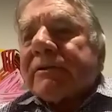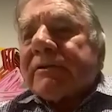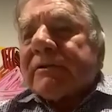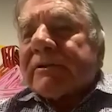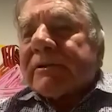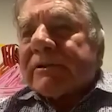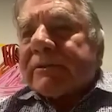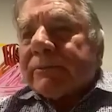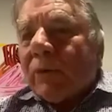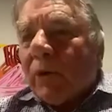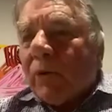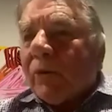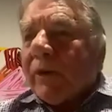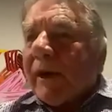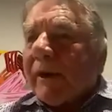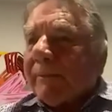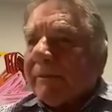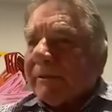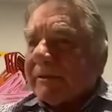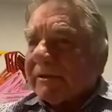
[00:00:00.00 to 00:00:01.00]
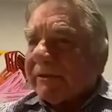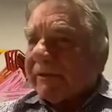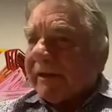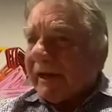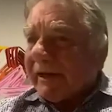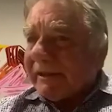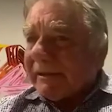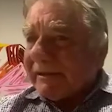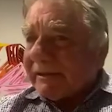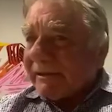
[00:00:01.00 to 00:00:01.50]
small numbers of
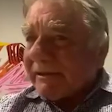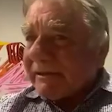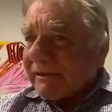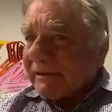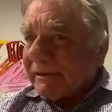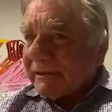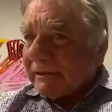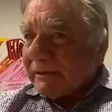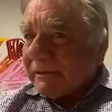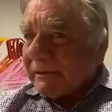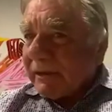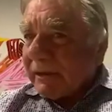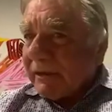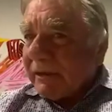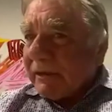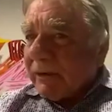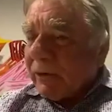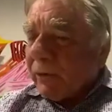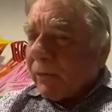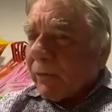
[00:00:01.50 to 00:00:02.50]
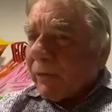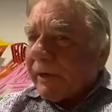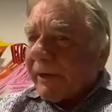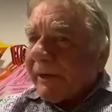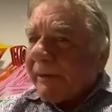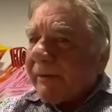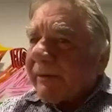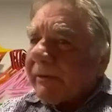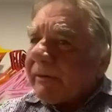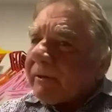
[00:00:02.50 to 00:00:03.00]
cases
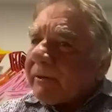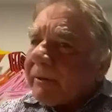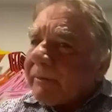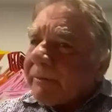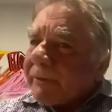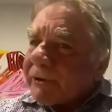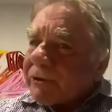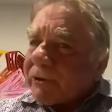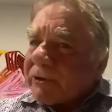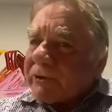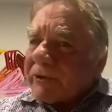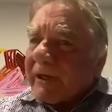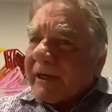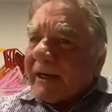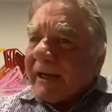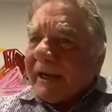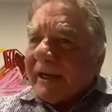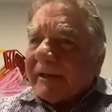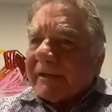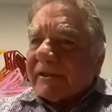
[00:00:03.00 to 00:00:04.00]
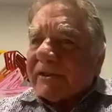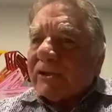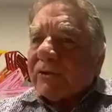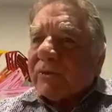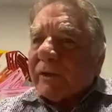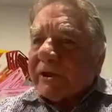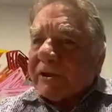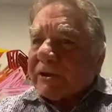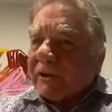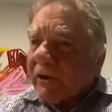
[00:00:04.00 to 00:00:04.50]
where the pituitary gland is
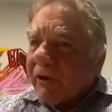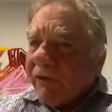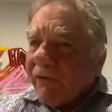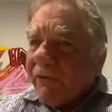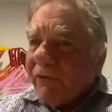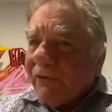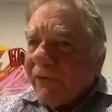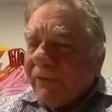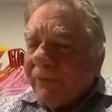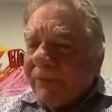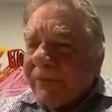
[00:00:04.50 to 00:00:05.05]
switched off,